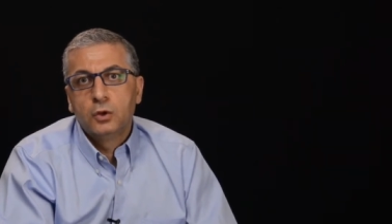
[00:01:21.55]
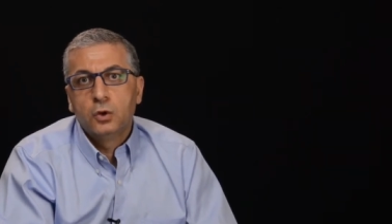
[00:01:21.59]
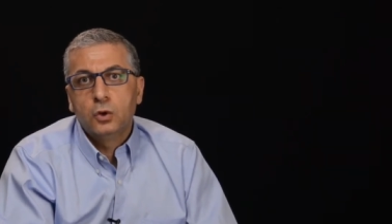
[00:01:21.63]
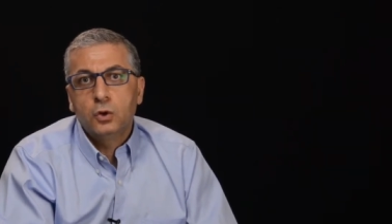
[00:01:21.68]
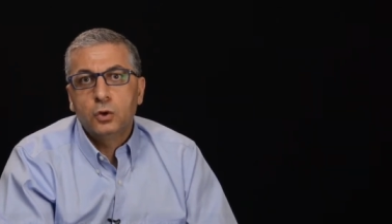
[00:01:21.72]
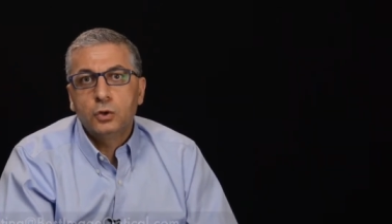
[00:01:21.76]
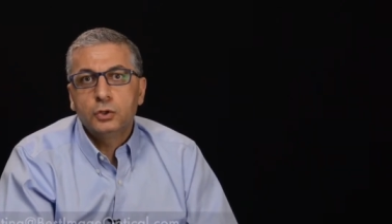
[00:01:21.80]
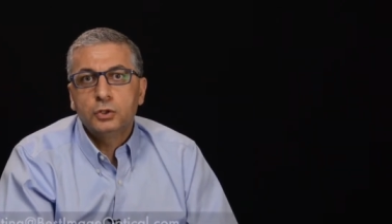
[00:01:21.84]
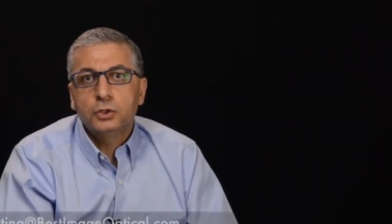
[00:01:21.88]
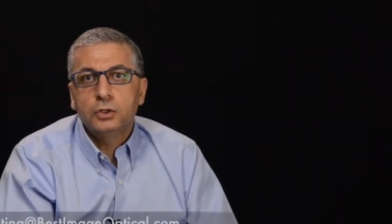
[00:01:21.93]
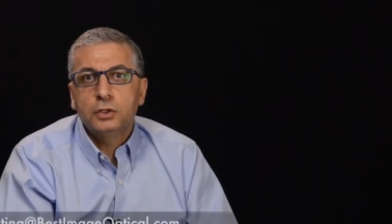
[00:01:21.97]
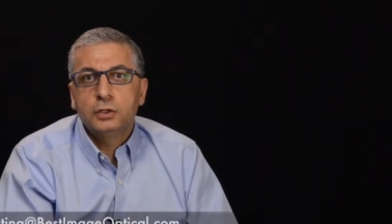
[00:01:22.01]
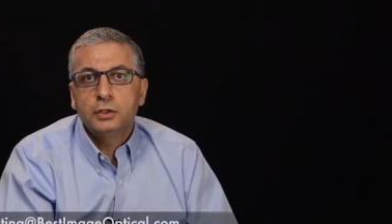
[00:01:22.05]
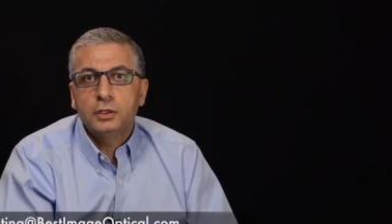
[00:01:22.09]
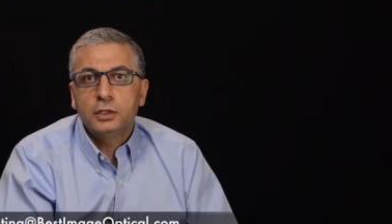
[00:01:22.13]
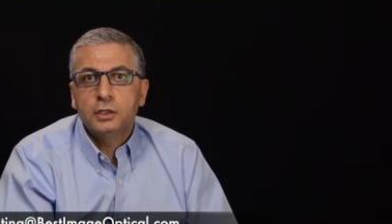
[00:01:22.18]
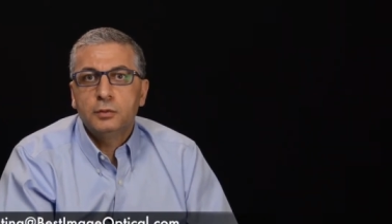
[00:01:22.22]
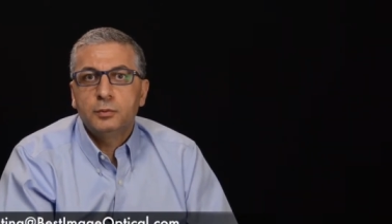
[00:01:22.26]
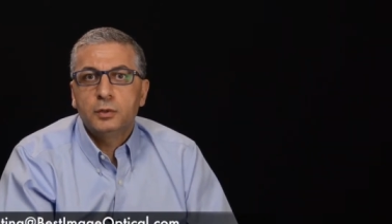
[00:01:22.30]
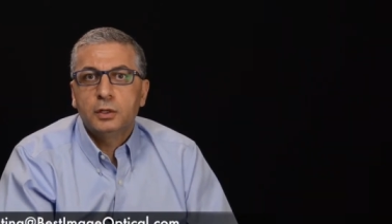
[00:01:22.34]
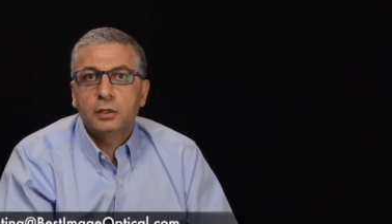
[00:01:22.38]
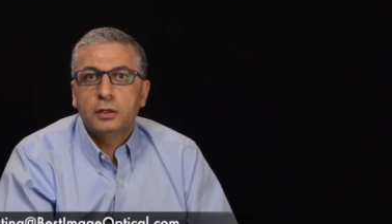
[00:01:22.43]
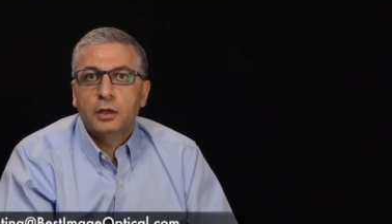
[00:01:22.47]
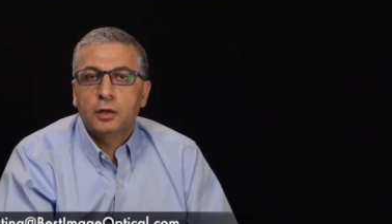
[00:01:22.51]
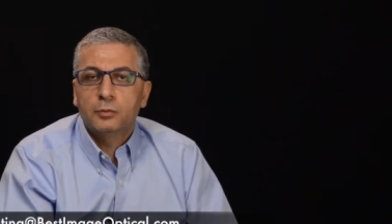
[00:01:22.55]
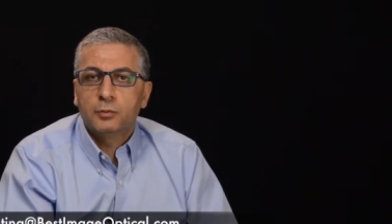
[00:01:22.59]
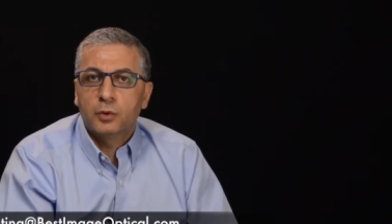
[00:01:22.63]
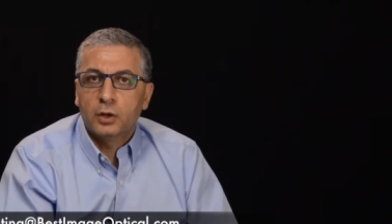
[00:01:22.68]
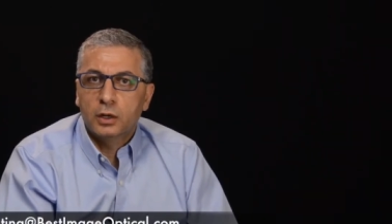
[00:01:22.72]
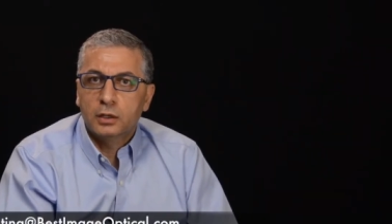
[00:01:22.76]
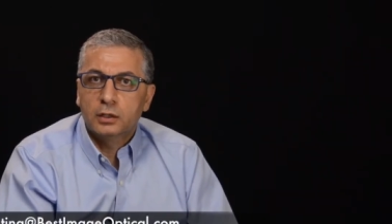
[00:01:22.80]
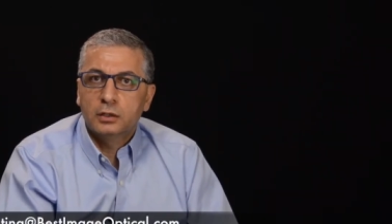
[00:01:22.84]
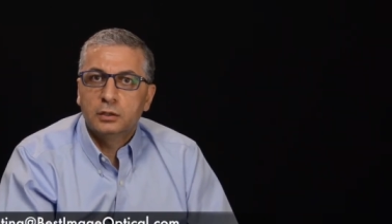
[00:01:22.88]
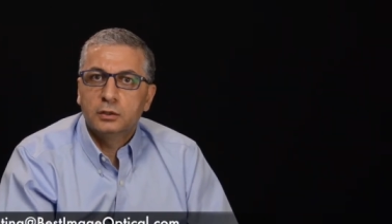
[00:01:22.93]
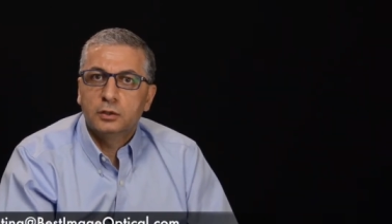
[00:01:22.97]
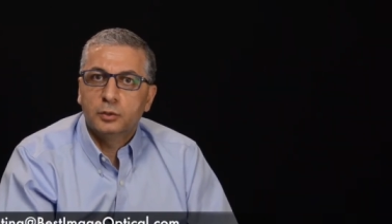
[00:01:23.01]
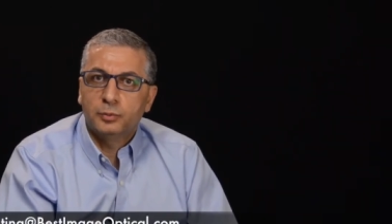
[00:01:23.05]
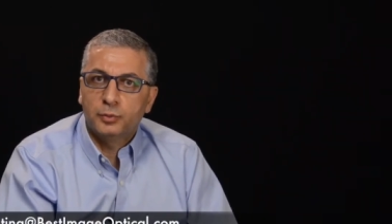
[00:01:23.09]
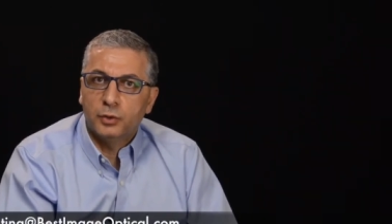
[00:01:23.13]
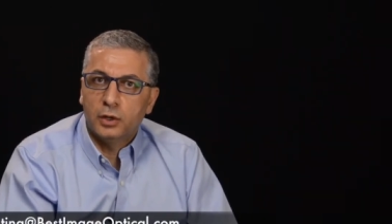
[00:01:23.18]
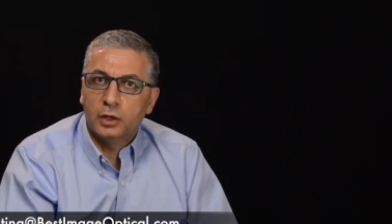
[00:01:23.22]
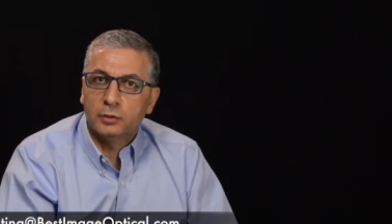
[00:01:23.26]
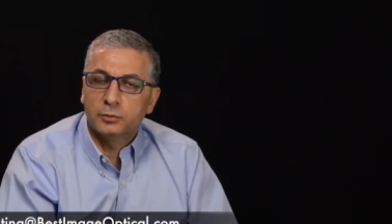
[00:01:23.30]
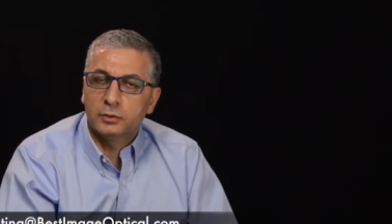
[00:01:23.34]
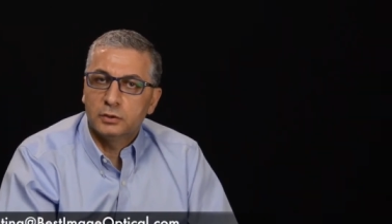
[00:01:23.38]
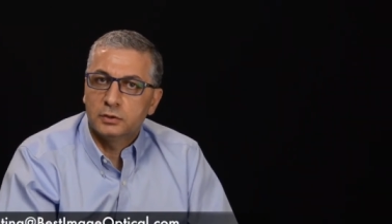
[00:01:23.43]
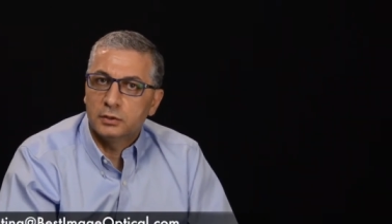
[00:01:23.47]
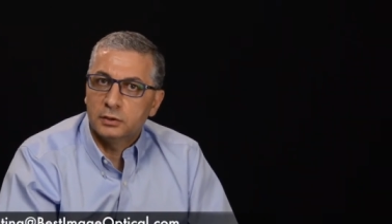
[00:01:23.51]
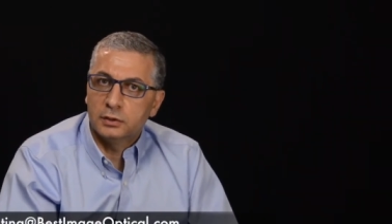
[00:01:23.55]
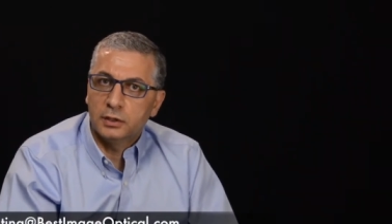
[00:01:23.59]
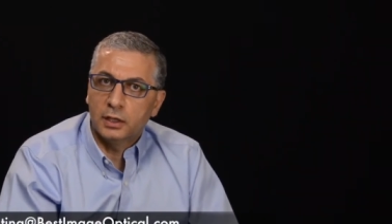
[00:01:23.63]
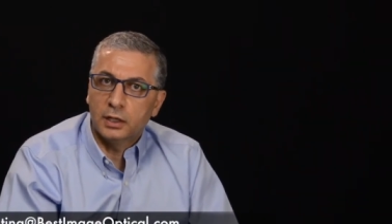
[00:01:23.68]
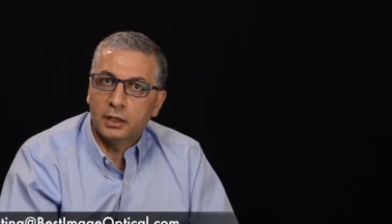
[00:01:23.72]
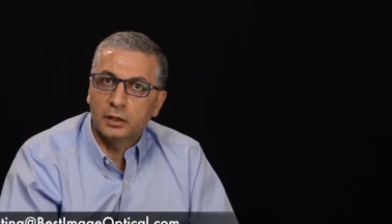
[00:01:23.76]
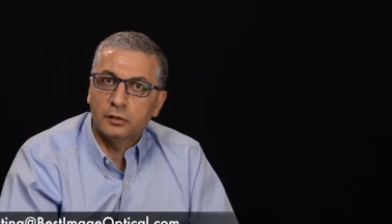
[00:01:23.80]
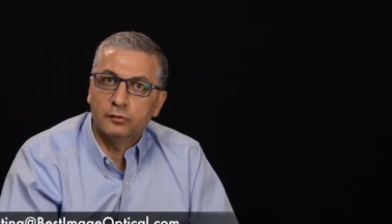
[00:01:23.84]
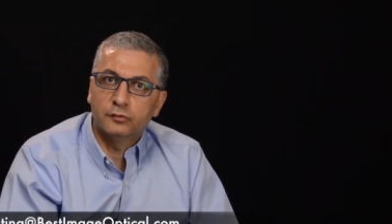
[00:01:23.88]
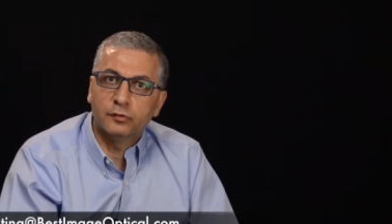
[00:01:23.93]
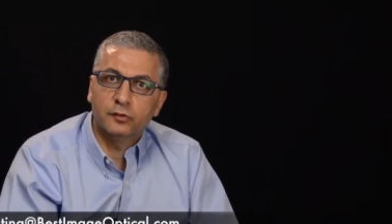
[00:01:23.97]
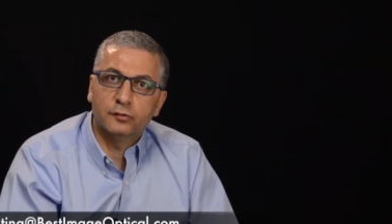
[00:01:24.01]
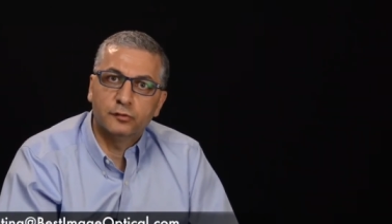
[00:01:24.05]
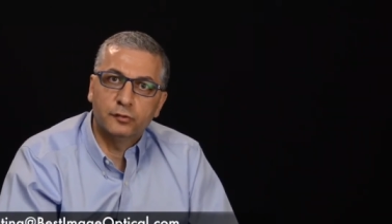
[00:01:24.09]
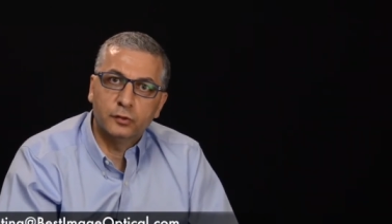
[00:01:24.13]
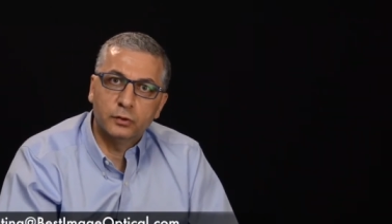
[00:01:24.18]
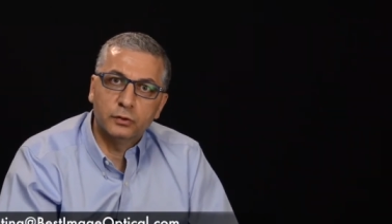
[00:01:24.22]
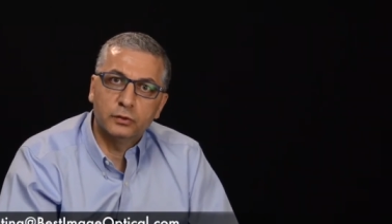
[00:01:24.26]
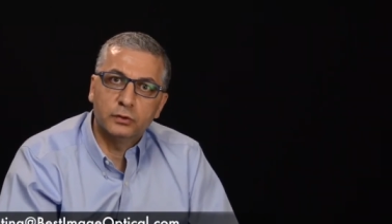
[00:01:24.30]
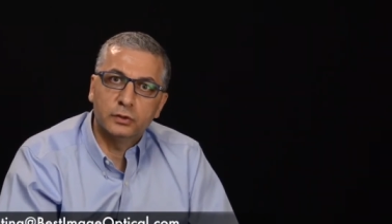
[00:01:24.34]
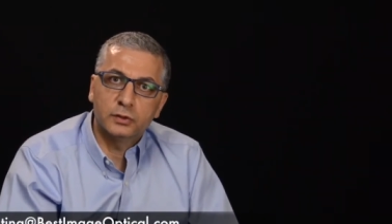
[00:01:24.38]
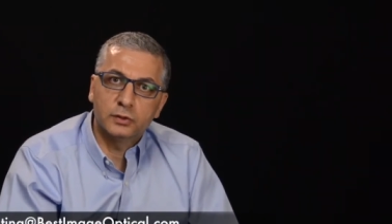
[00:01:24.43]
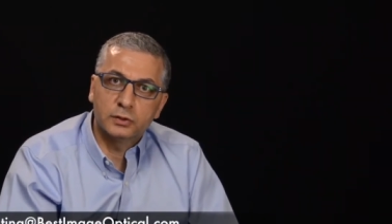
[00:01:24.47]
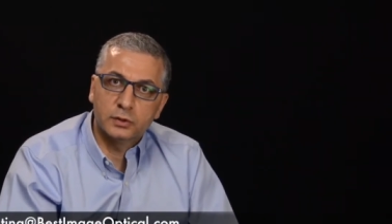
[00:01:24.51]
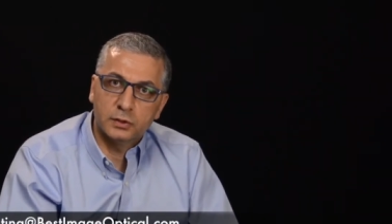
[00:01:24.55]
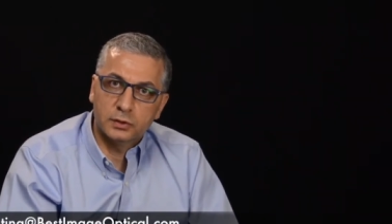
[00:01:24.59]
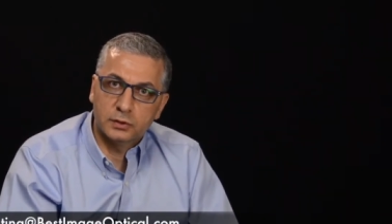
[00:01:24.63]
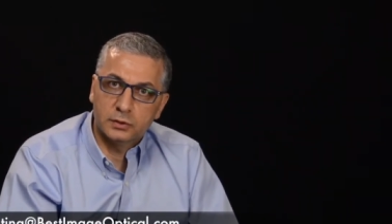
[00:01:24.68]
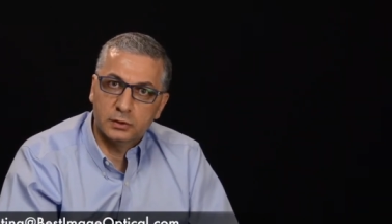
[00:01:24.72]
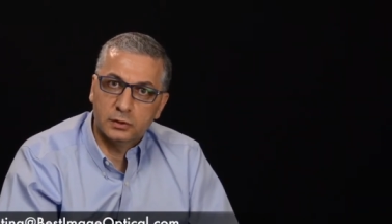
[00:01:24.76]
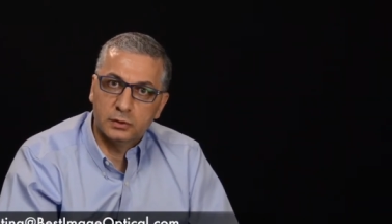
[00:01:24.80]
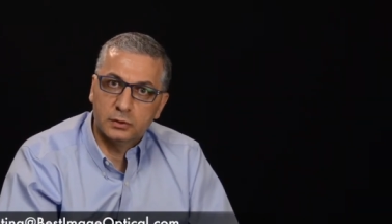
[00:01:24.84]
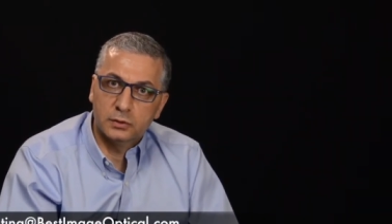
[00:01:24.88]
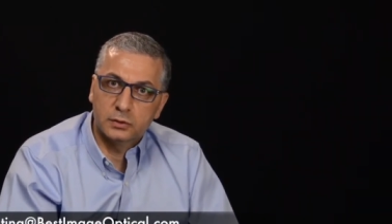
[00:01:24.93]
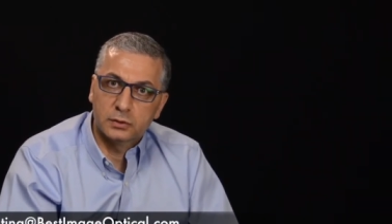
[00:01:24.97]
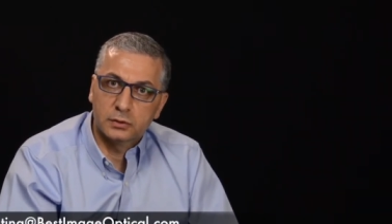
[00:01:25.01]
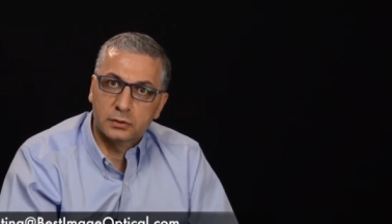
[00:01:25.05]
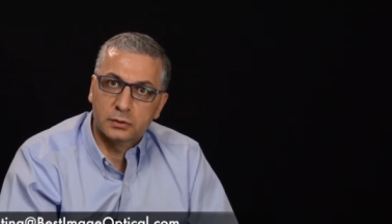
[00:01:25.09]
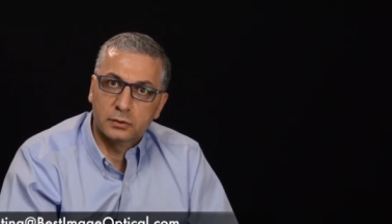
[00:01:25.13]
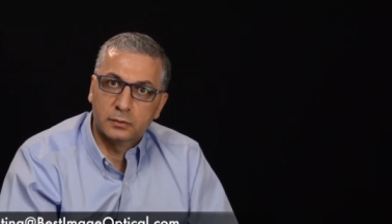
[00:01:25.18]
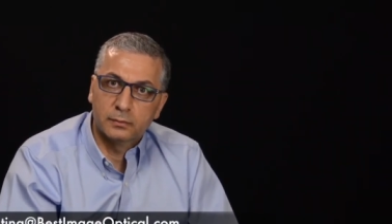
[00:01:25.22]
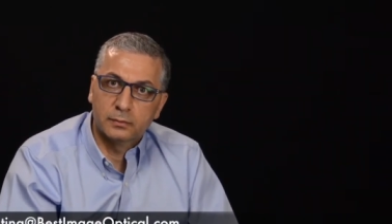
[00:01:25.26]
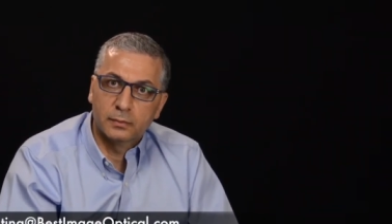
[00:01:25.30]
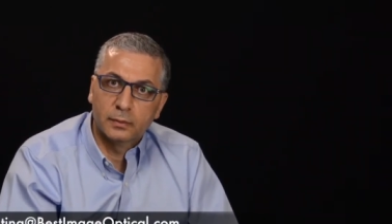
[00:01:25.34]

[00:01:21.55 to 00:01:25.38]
Or you can email our marketing department today for further assistance.